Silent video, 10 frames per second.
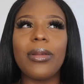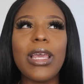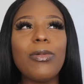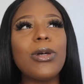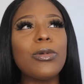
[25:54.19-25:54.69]

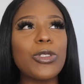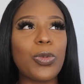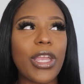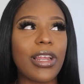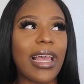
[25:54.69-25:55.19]
It, it,
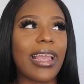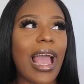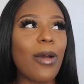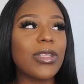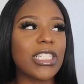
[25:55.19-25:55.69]
was weird like
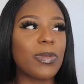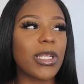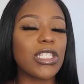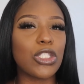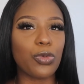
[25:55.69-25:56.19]
i was
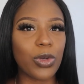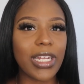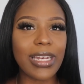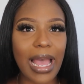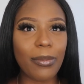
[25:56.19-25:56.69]
expecting to
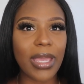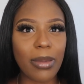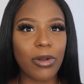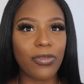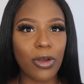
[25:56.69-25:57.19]
really not be
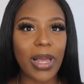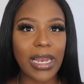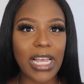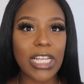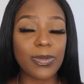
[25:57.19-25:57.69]
able to feel
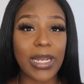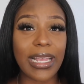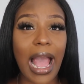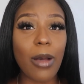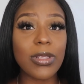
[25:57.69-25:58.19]
my legs but
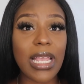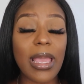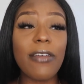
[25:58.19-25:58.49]
like i was it,